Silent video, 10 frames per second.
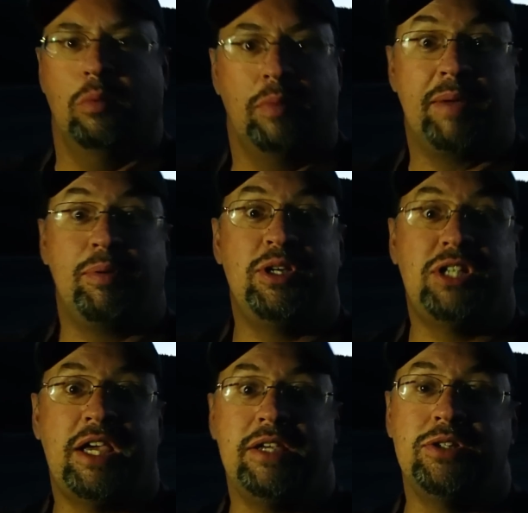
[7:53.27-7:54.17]
We
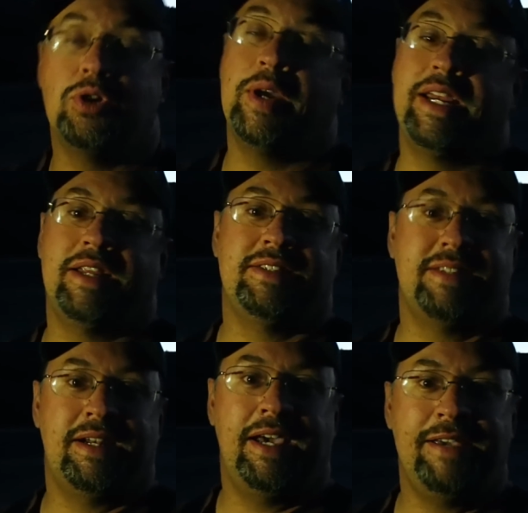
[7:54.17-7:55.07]
appreciate you joining us
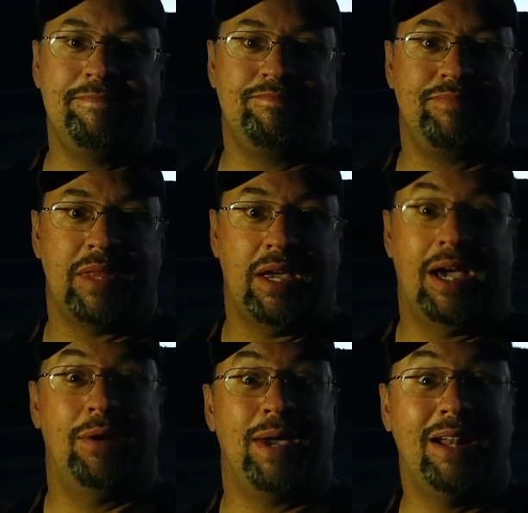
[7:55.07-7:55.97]
tonight.
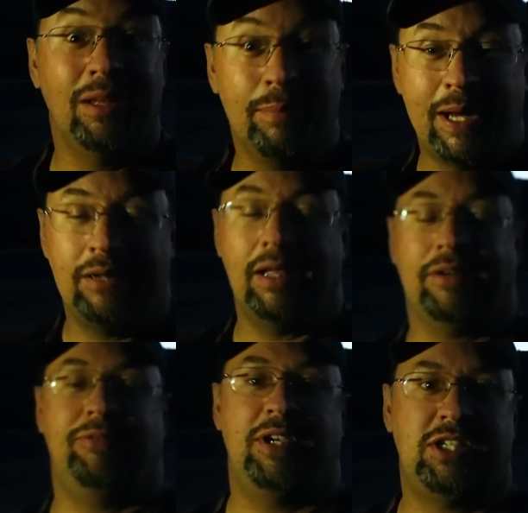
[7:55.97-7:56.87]
We had a little better
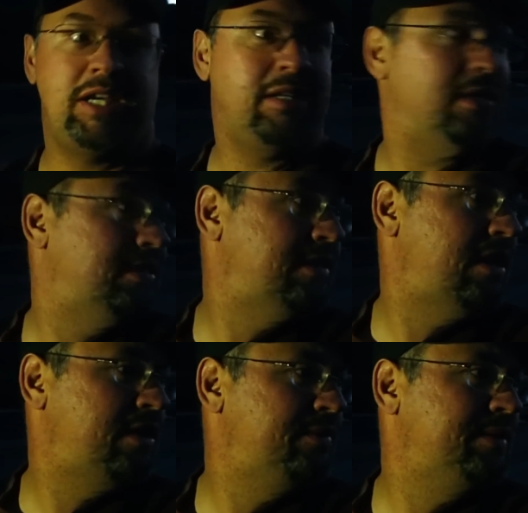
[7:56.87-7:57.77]
luck fishing. This
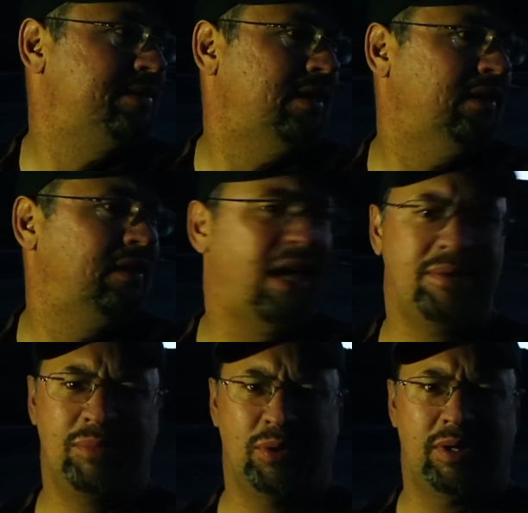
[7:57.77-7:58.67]
area was a
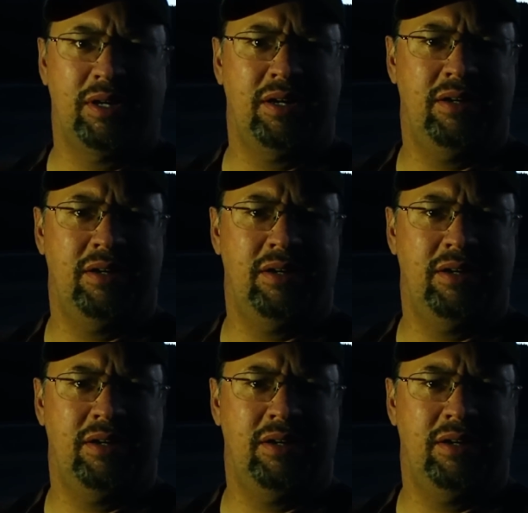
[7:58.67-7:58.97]
lot more